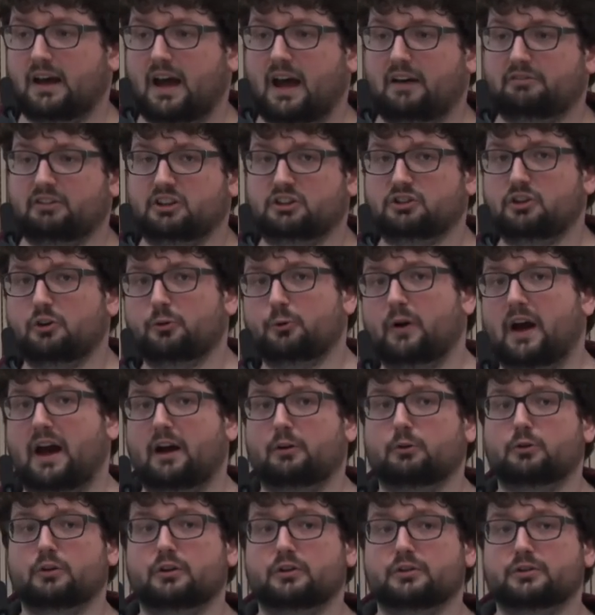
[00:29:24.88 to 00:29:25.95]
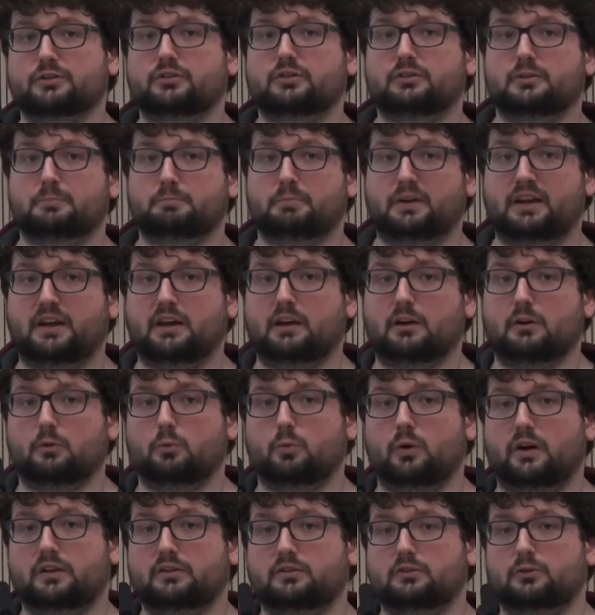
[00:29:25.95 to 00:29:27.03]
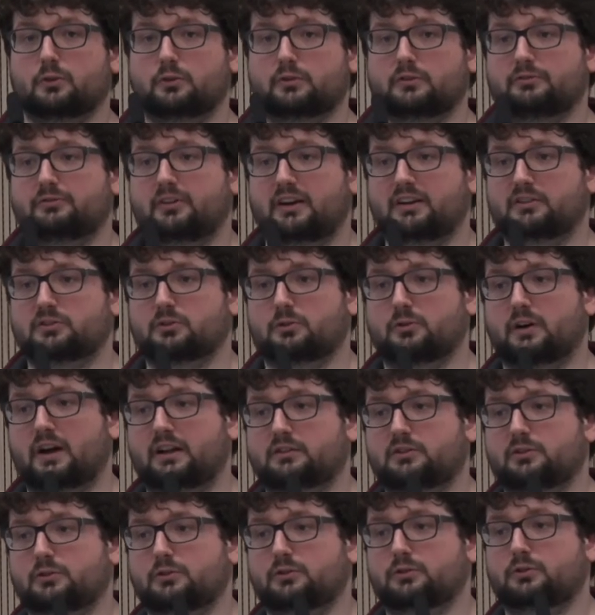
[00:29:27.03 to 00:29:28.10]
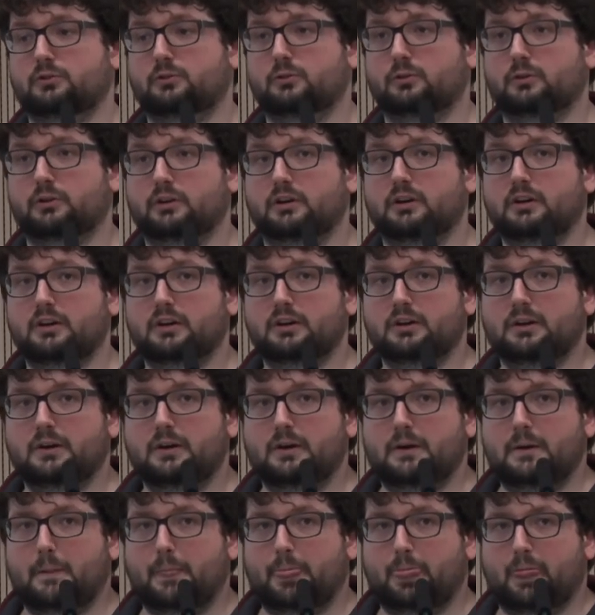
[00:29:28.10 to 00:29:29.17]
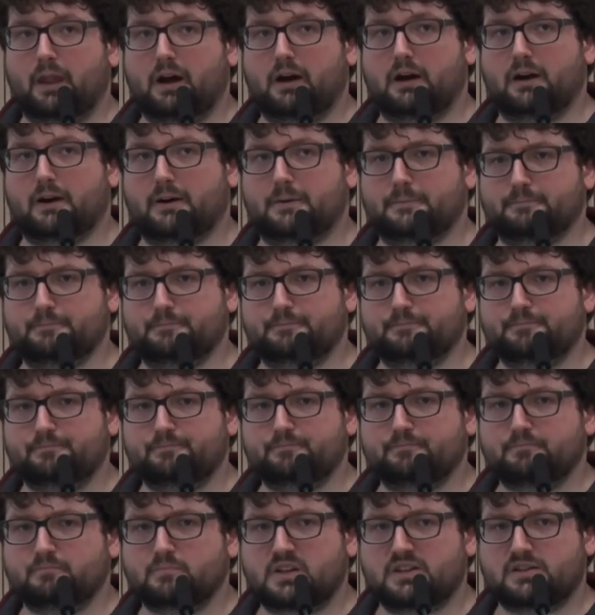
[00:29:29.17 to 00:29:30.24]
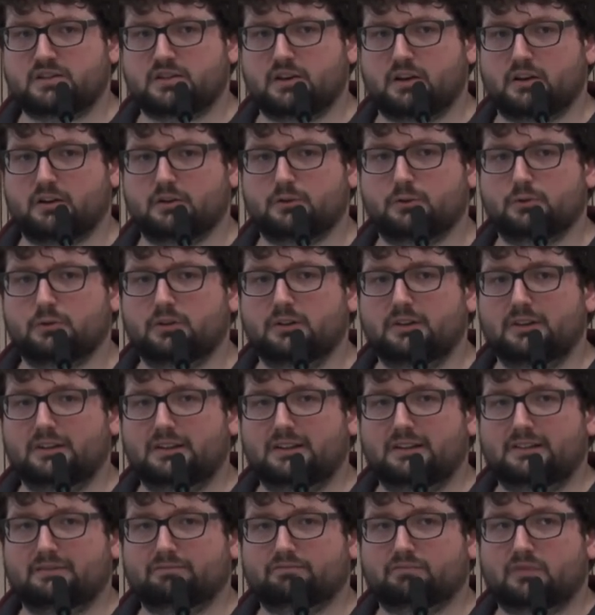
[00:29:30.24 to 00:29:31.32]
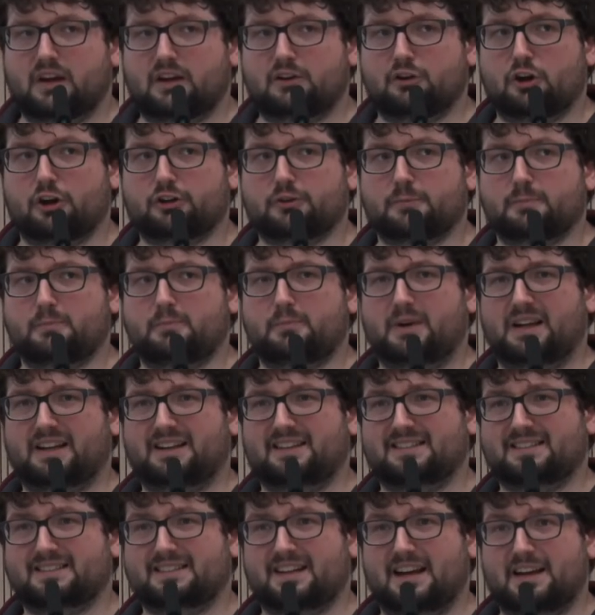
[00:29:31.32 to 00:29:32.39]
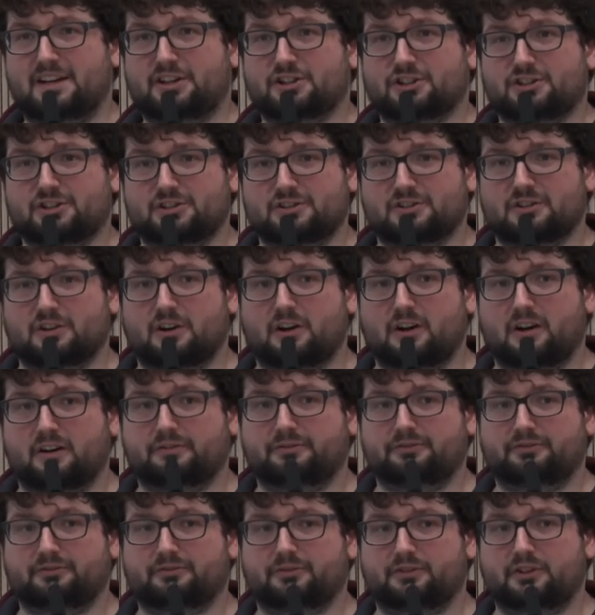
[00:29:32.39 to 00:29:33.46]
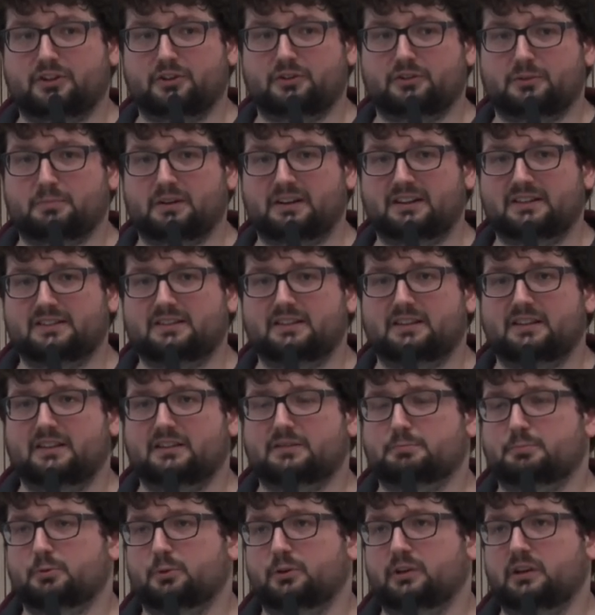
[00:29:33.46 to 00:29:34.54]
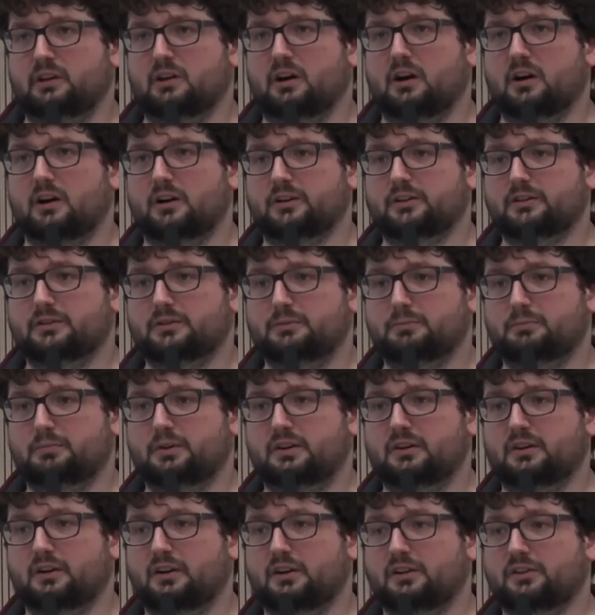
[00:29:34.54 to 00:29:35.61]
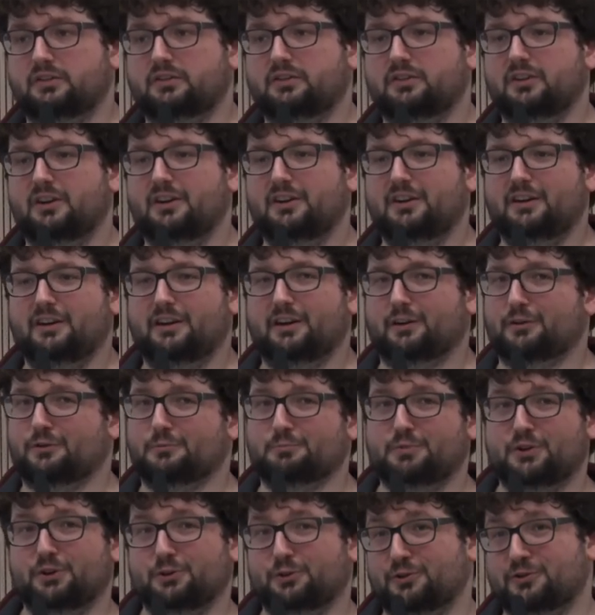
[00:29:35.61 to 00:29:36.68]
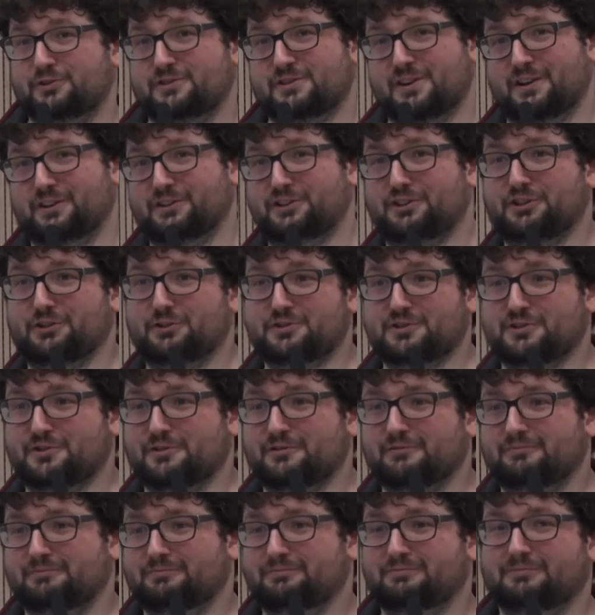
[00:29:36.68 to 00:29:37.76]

Having no errors appear when certain things are entered, or um, so an automatization of usability is pretty hard, because a computer is not a user.